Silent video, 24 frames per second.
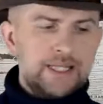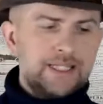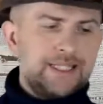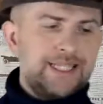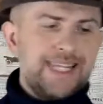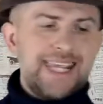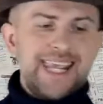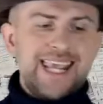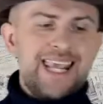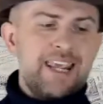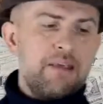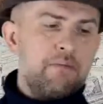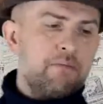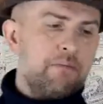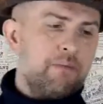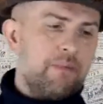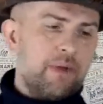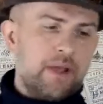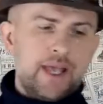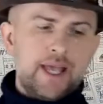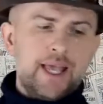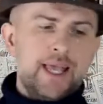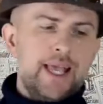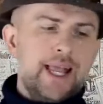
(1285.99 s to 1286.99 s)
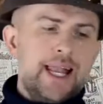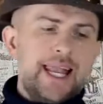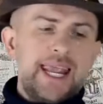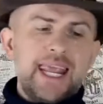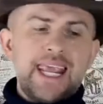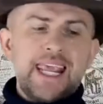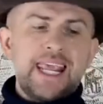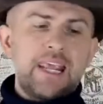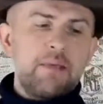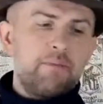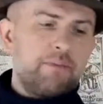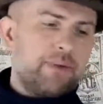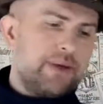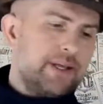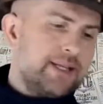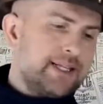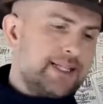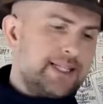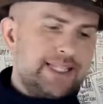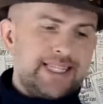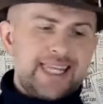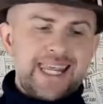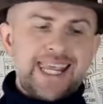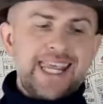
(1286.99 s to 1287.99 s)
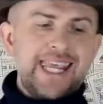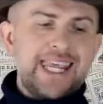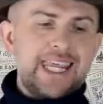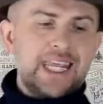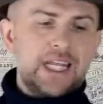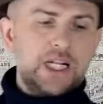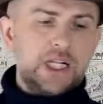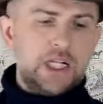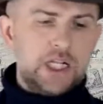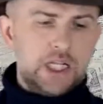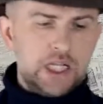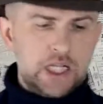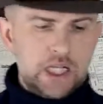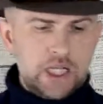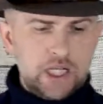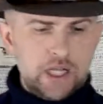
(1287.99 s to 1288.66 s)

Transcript: Team. Leap. Steal.